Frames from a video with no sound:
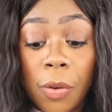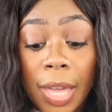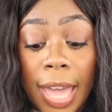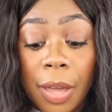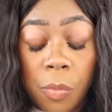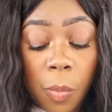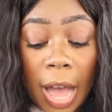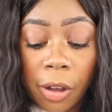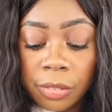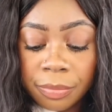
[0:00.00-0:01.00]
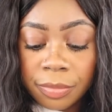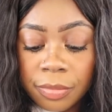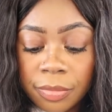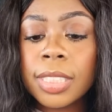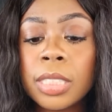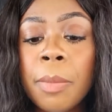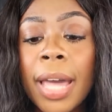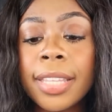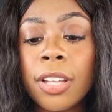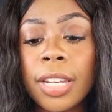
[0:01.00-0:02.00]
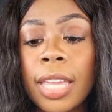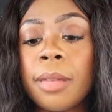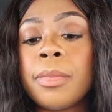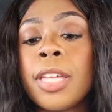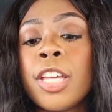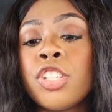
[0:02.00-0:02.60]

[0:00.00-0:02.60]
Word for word: Okay, wow smiling on him,